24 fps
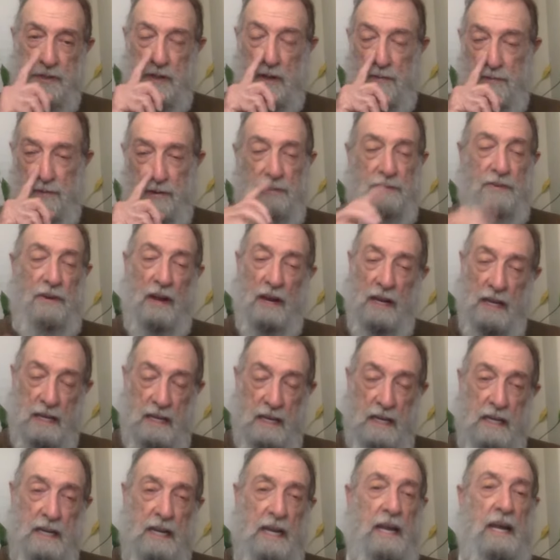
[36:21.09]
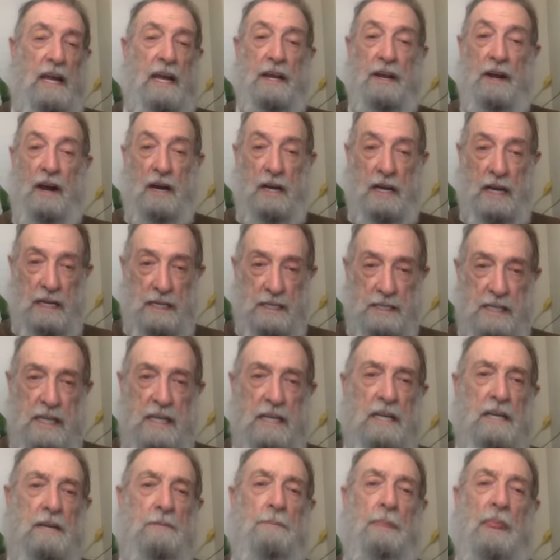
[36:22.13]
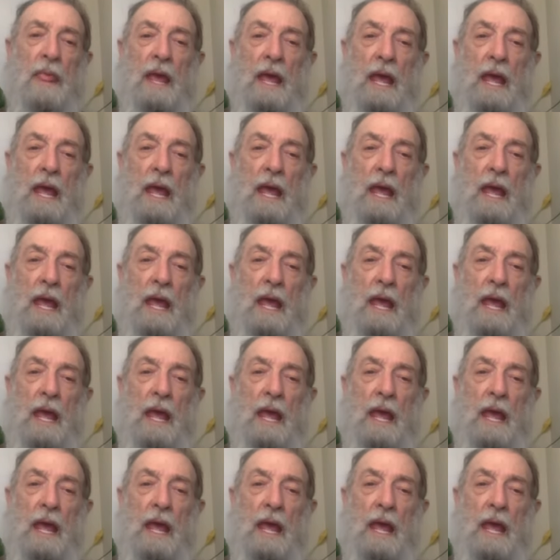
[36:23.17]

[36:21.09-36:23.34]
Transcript: So Ferfal Aguirre in Argentina